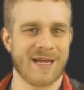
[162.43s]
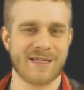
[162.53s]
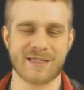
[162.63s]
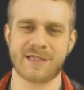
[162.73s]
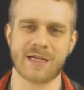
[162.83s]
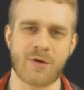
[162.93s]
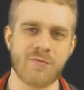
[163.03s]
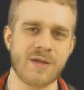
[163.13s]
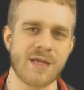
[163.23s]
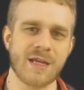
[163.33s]
And this is how
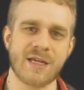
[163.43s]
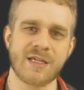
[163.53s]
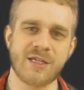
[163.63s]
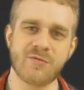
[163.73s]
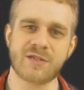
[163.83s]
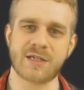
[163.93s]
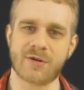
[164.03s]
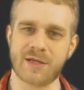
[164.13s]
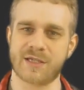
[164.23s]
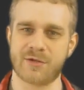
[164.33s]
we use it
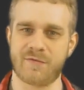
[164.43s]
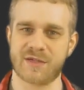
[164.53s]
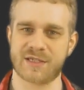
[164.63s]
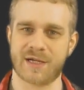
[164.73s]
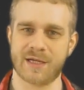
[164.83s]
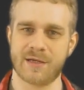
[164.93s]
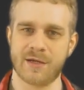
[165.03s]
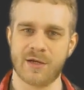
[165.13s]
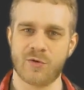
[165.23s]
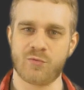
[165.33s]
on the server side.
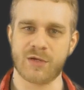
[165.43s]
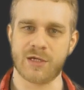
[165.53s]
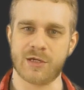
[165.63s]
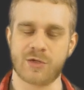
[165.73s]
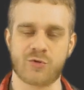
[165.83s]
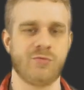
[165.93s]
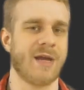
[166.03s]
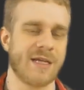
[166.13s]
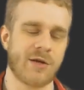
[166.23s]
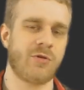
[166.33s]
We
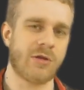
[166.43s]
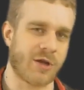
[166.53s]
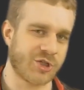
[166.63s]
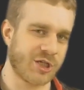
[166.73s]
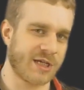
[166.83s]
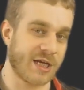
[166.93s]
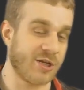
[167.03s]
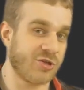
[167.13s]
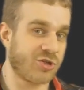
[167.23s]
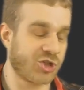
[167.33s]
create our logic
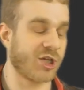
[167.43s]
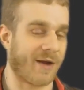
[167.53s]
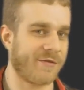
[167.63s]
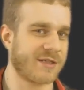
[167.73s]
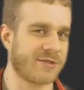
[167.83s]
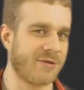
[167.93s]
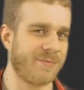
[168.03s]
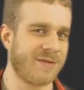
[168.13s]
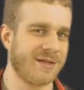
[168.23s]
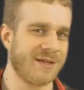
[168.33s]
in
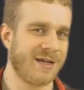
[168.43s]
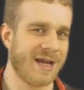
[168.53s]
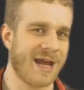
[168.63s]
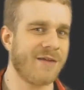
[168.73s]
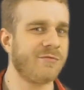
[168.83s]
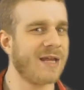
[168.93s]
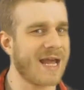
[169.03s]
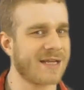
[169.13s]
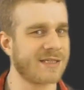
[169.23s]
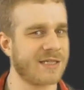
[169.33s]
JavaScript and we
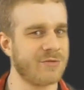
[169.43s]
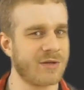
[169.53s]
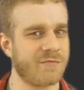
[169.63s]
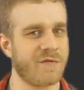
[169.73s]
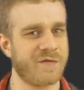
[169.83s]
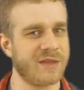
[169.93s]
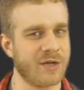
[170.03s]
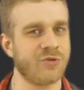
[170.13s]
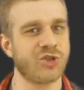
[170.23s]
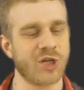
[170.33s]
execute it with
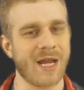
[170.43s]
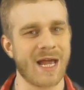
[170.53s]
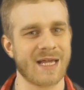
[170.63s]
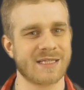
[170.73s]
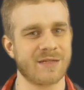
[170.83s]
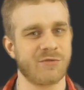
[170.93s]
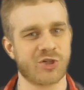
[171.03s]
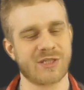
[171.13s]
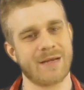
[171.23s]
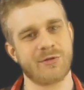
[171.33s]
Node.js,
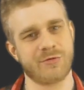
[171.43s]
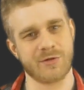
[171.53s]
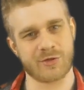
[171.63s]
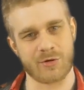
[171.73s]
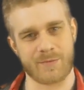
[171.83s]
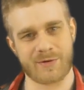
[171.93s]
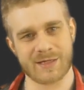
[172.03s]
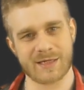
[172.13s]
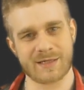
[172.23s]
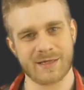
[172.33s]
which is able to
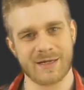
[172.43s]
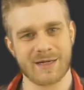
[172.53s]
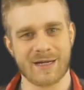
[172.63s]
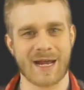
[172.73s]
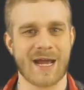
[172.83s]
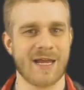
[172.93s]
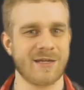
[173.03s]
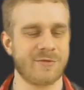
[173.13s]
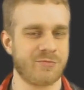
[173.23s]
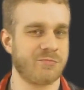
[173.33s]
interpret it
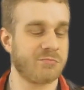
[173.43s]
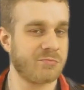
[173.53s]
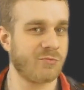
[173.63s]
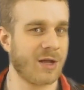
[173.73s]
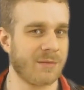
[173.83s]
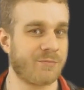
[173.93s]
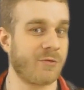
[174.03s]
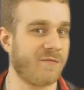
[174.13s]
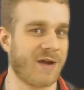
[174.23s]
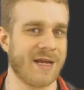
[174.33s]
and, well,
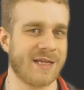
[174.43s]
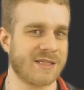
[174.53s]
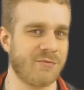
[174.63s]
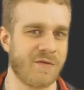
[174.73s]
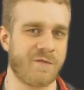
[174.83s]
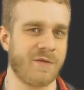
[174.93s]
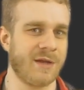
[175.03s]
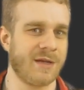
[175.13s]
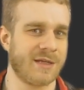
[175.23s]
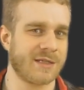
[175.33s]
provide us with
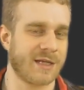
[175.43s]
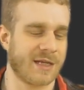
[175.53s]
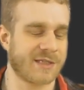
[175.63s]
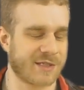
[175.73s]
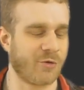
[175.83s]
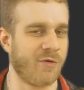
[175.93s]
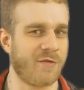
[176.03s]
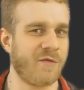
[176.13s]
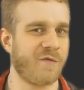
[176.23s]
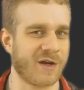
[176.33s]
a
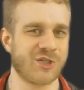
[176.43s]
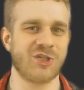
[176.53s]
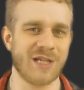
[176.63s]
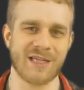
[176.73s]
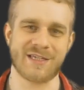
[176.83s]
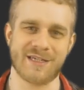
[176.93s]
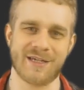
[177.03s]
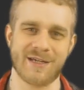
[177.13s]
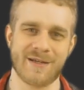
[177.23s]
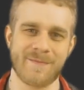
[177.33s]
server functionality.